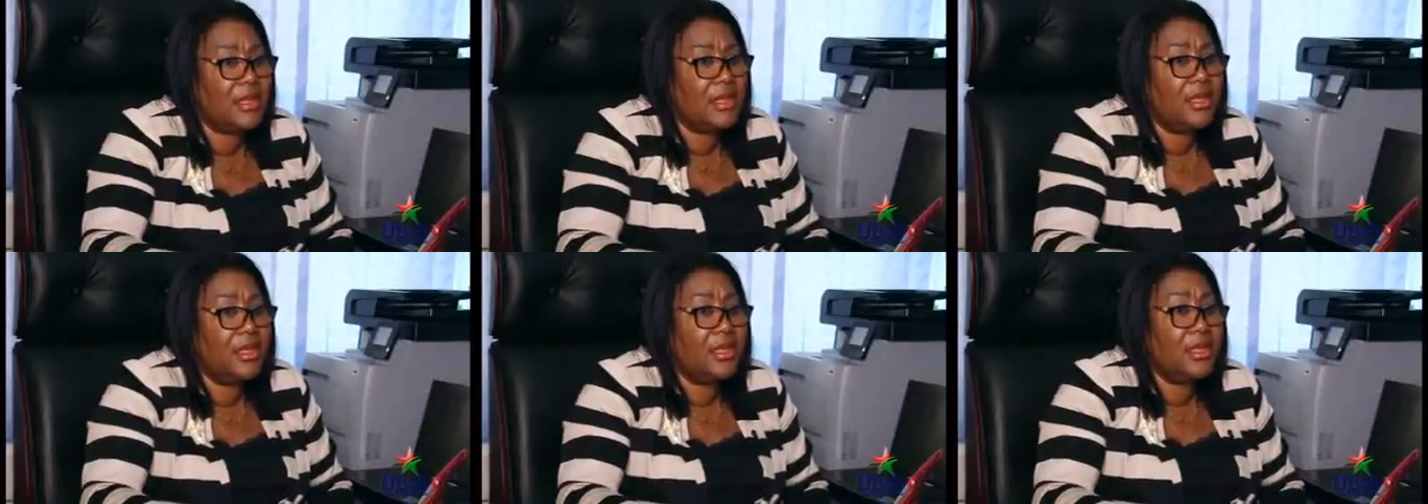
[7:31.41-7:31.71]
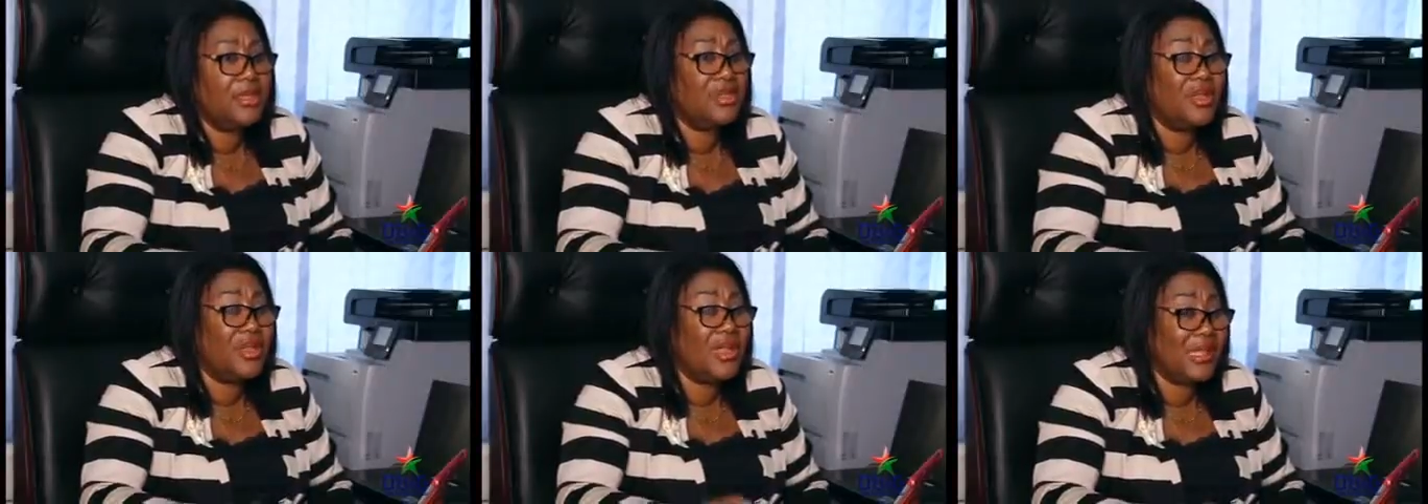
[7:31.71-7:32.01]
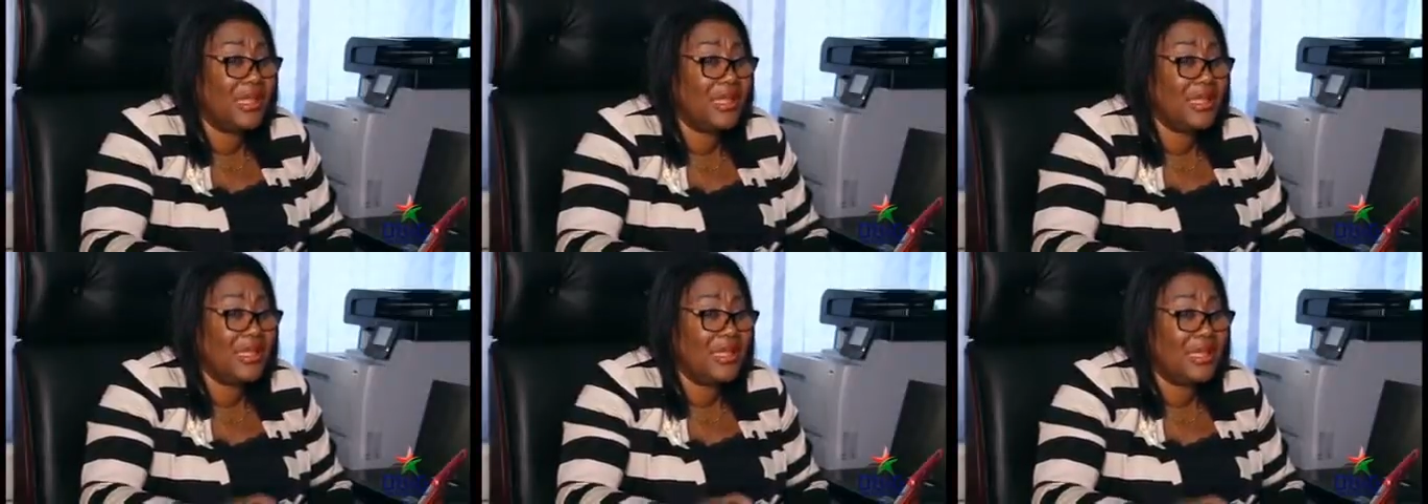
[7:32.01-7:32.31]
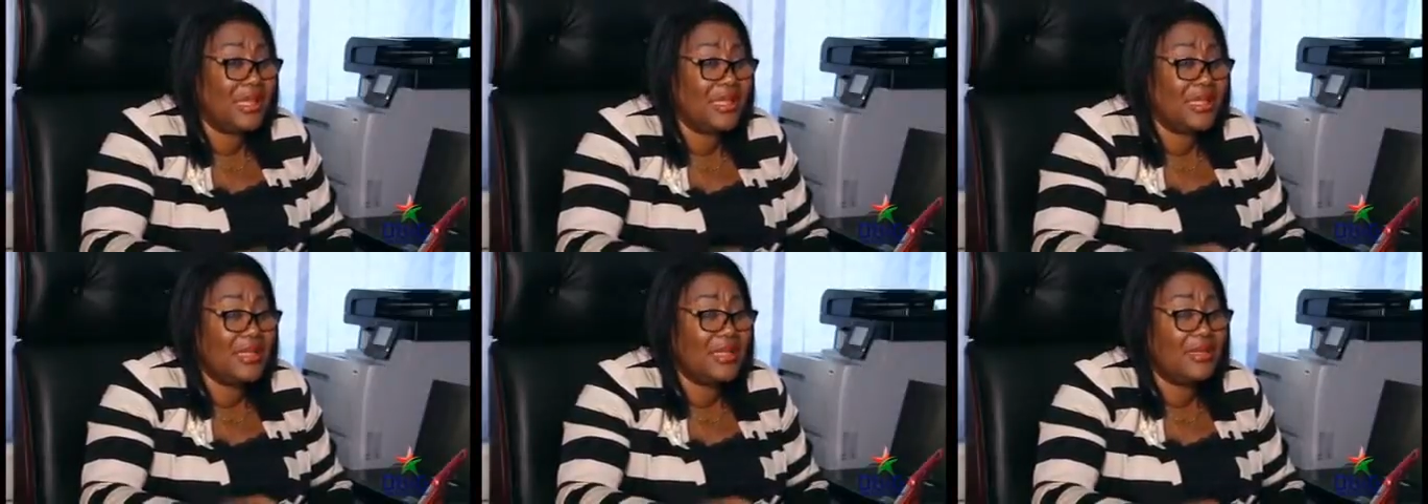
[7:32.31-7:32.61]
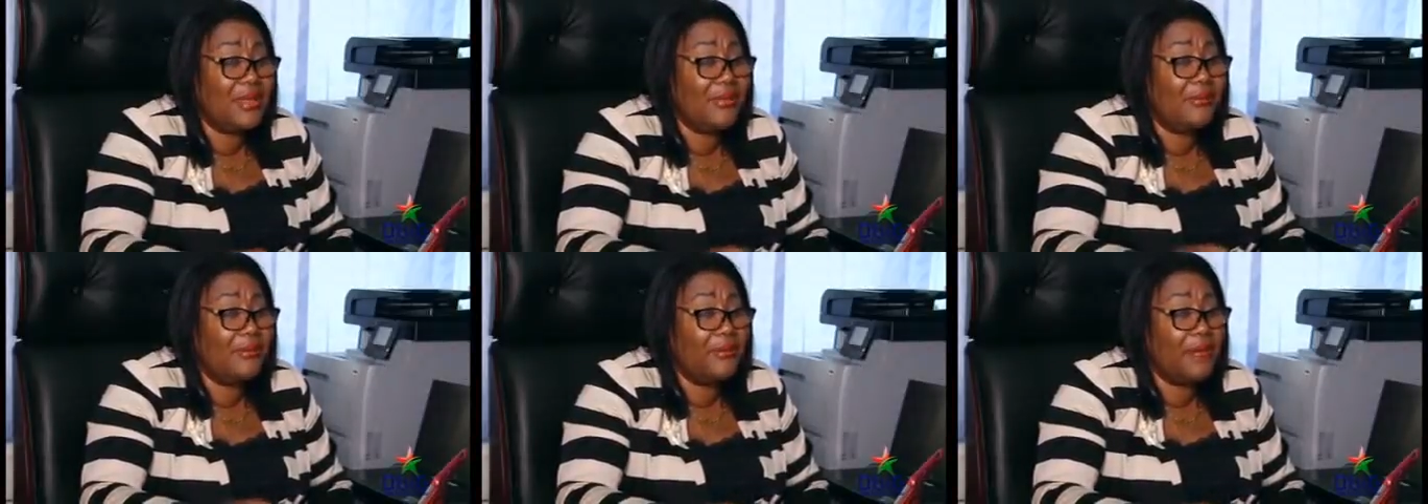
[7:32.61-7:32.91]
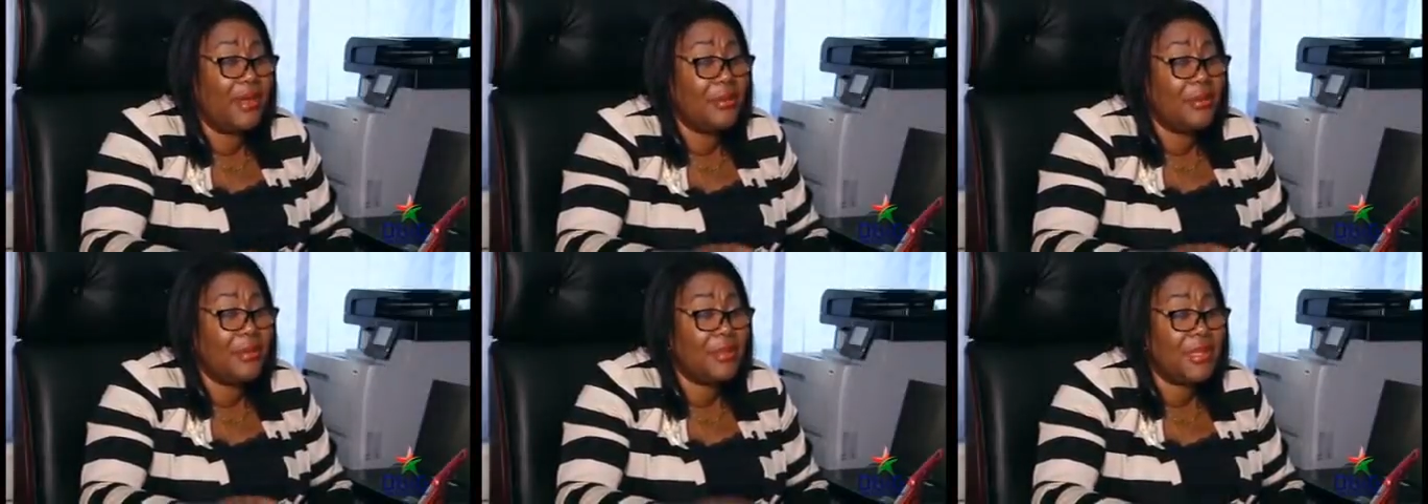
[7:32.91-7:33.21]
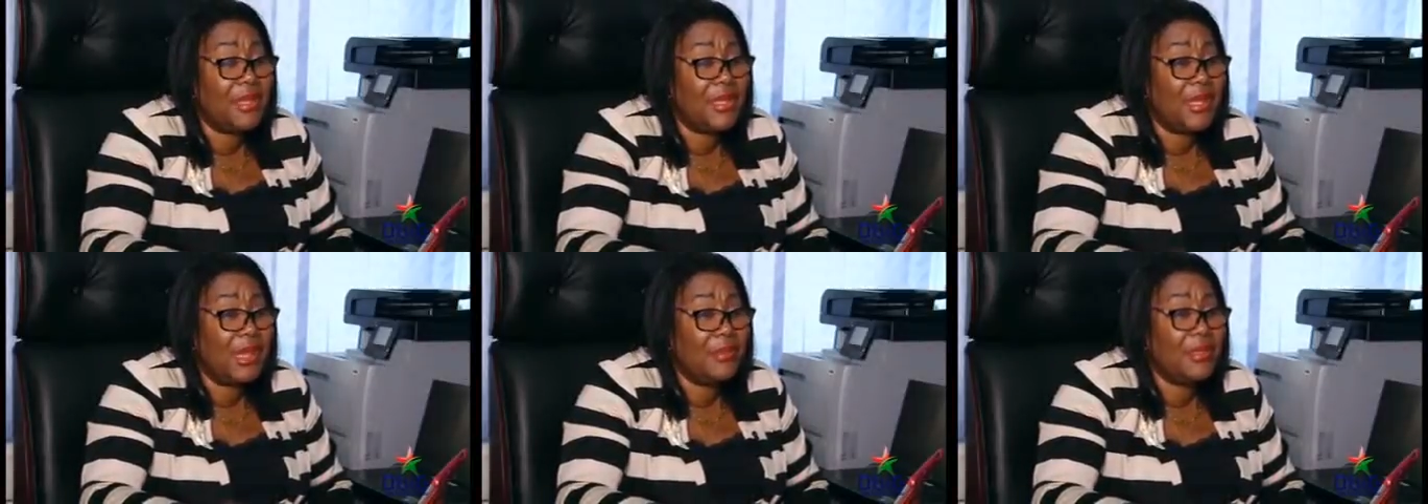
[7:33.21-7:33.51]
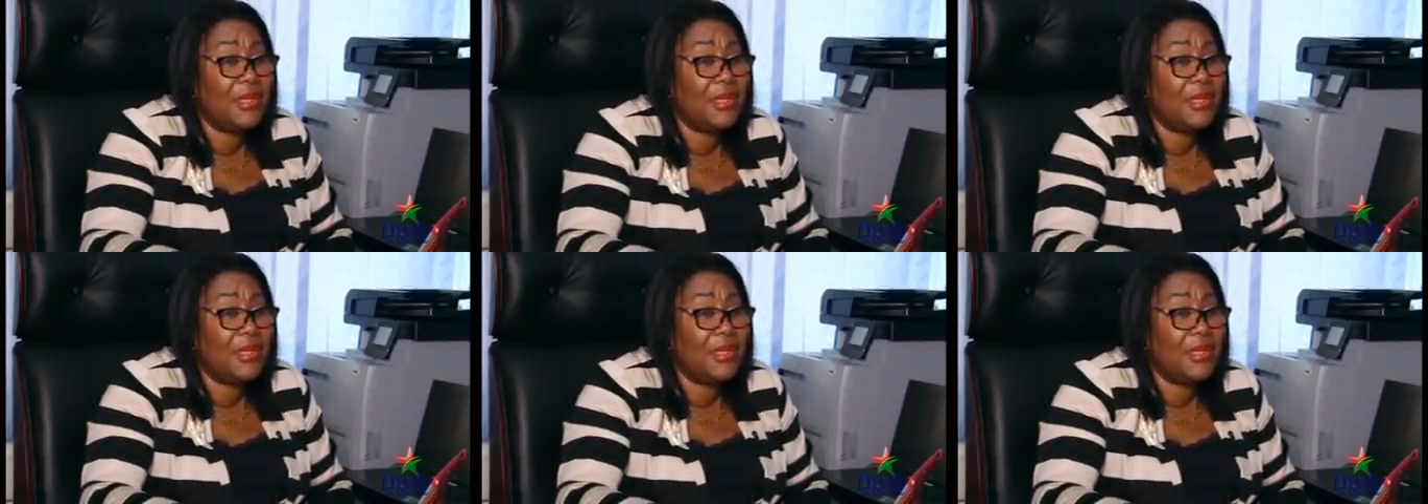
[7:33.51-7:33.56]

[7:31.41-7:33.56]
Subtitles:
So that is, for a limited liability,